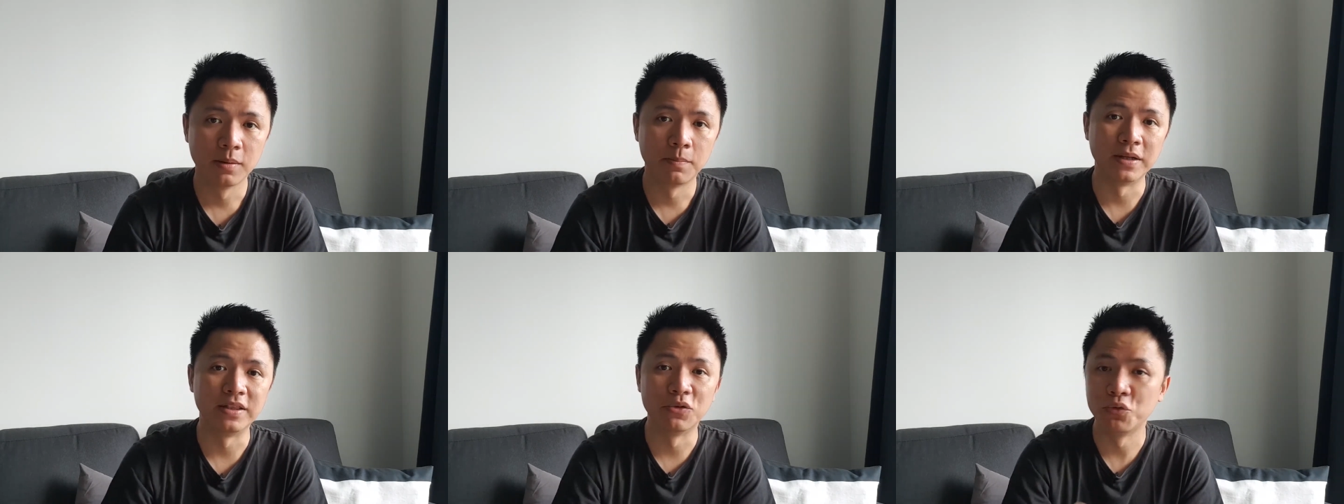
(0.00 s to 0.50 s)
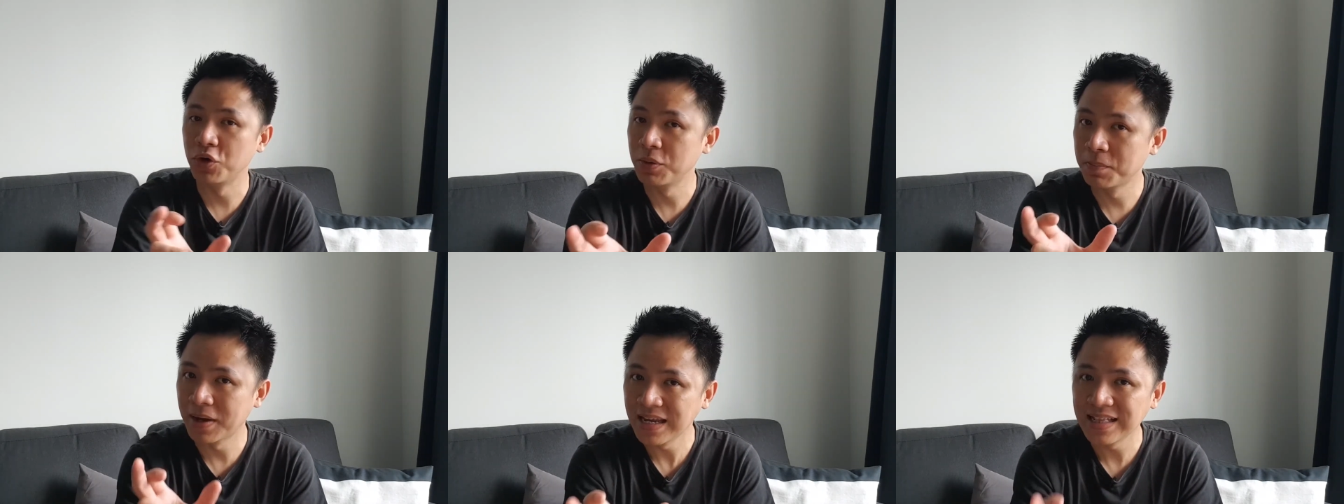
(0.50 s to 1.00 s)
But the
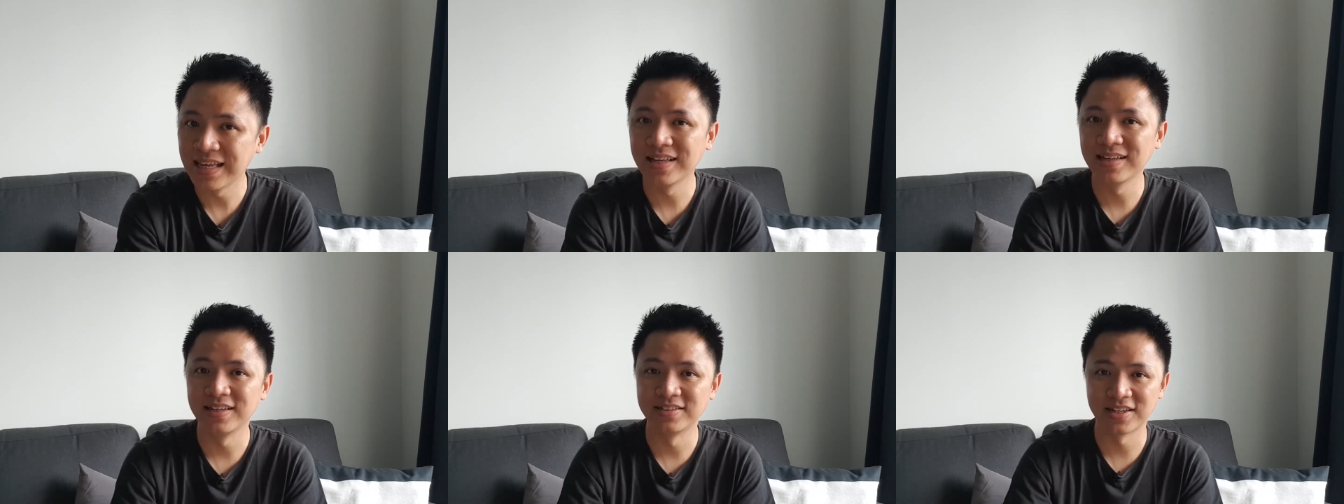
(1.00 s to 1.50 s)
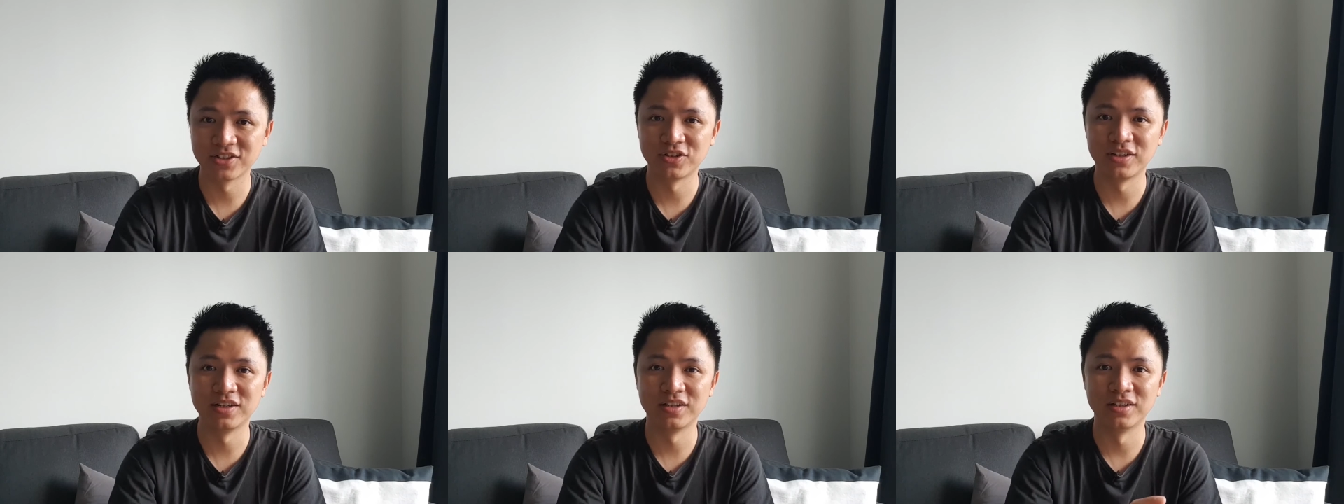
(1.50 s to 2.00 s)
remaining is
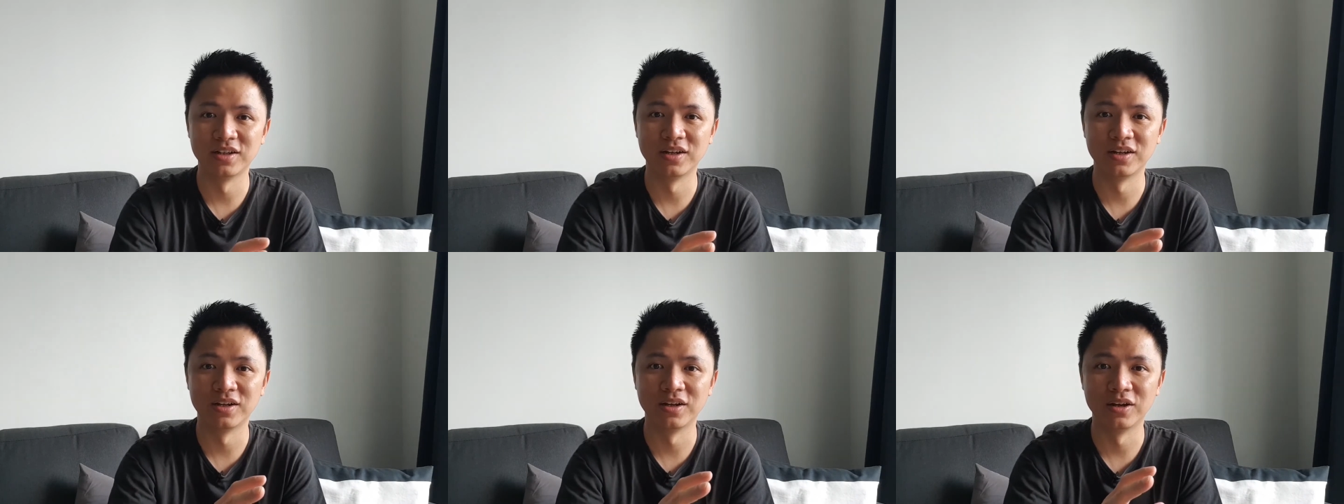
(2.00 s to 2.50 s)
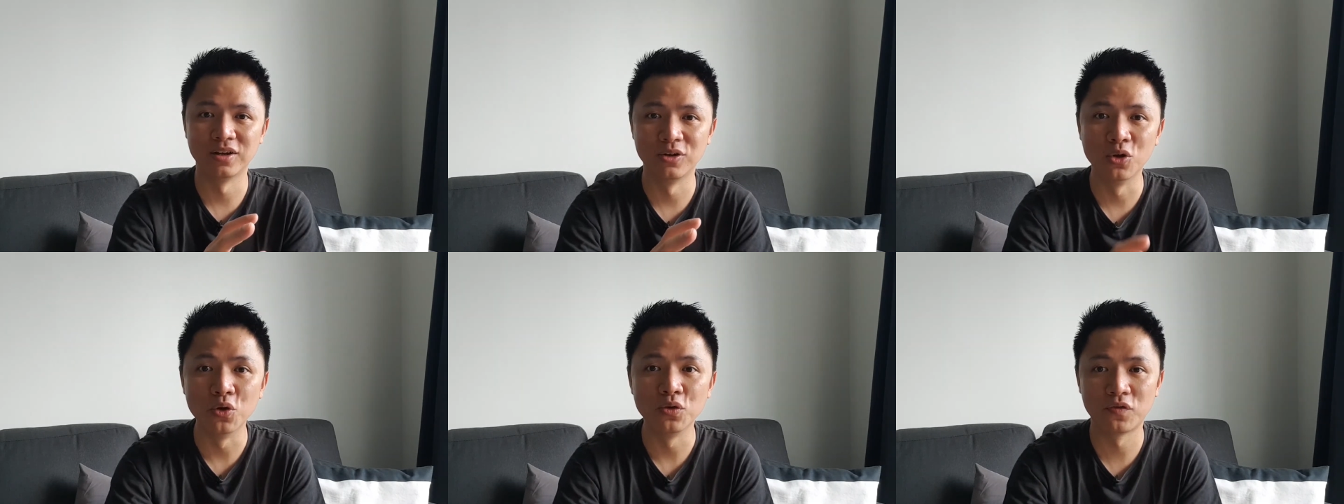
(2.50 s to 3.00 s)
actually the
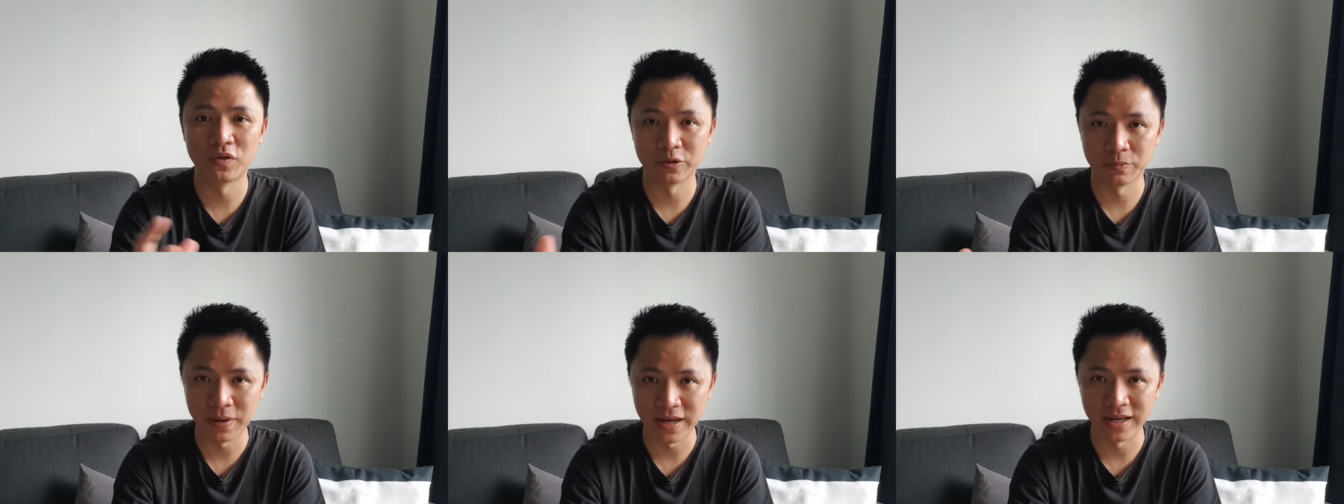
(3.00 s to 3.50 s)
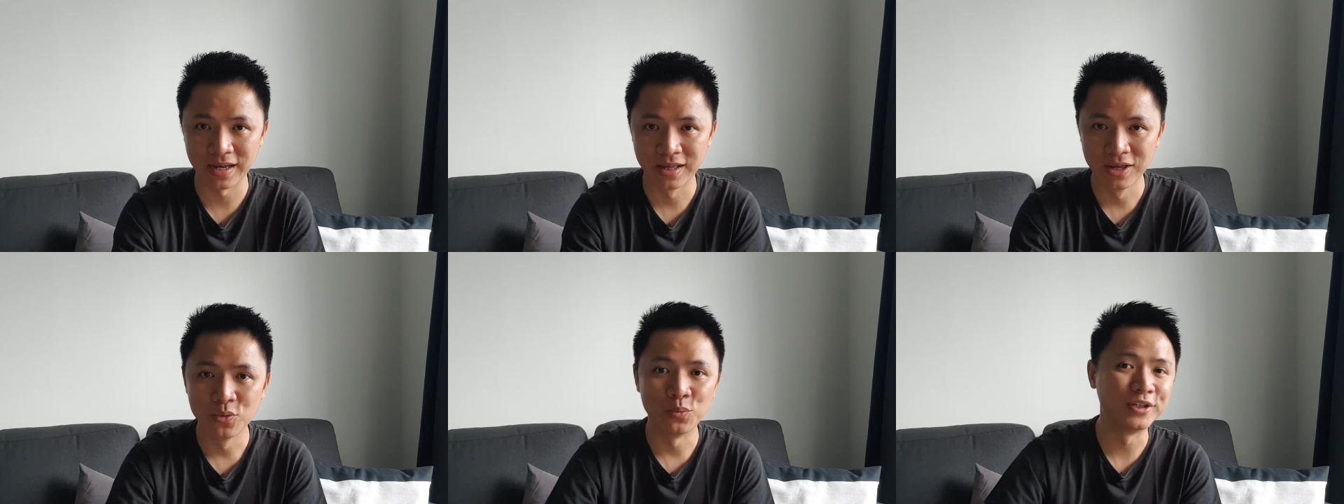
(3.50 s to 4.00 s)
loan from the bank,
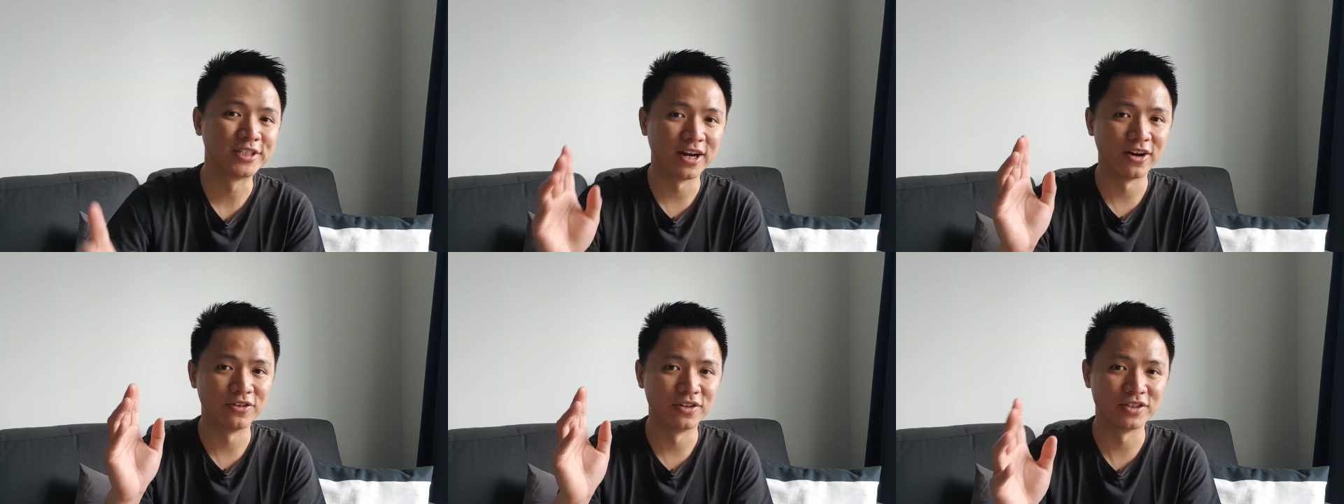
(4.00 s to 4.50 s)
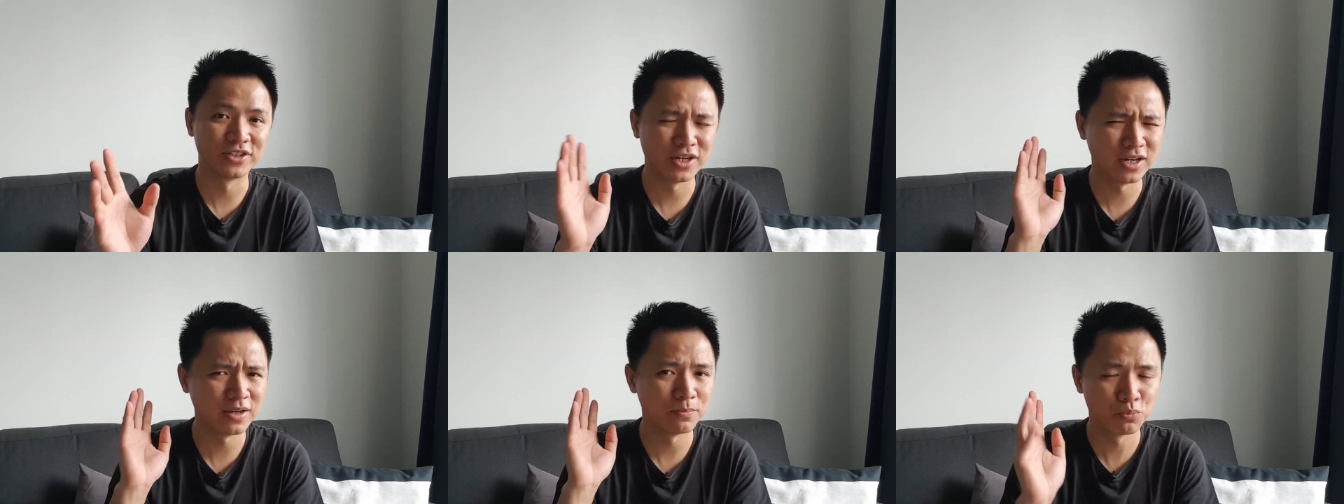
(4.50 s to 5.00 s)
which I already
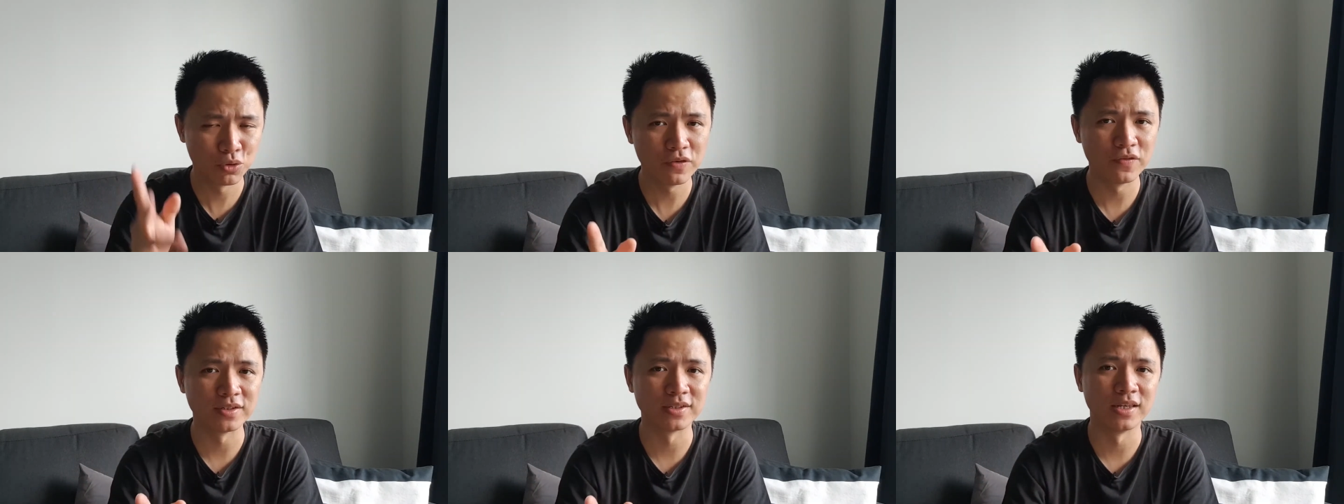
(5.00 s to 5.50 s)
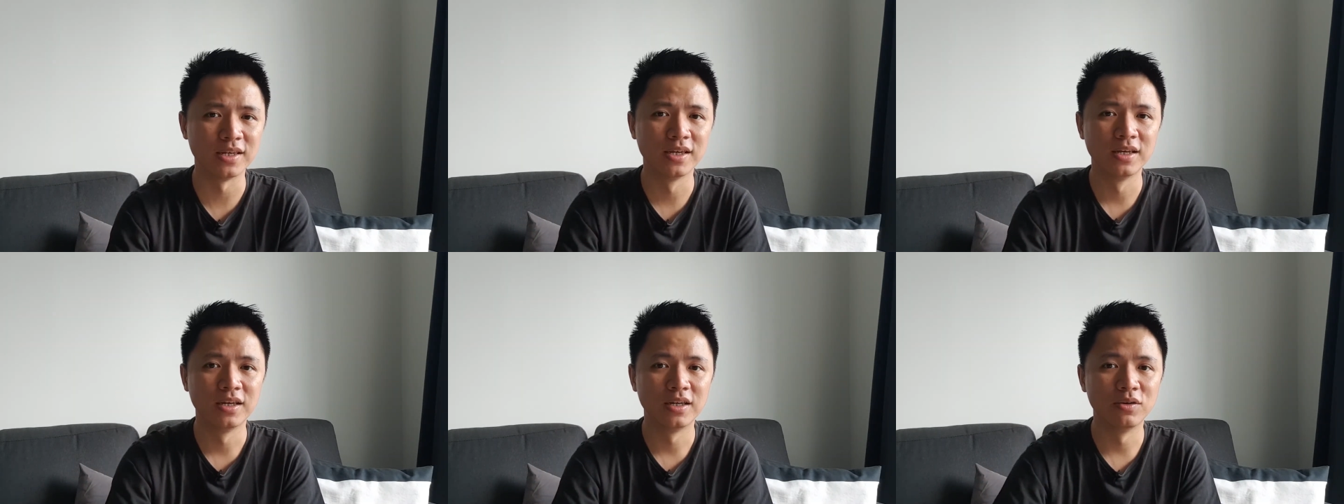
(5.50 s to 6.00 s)
shared previously
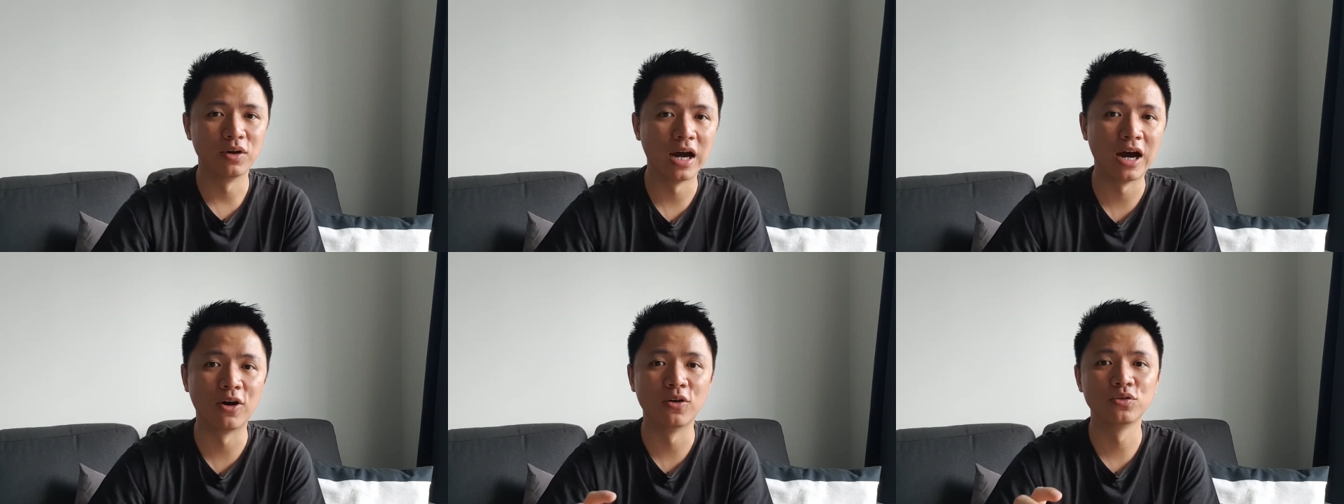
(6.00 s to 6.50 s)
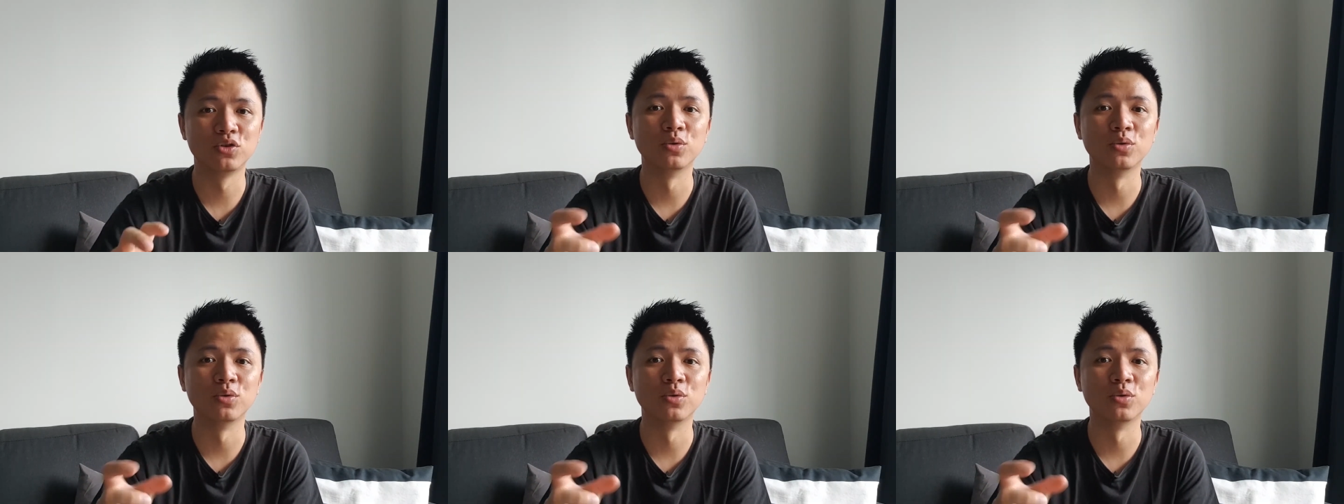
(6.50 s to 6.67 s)
how to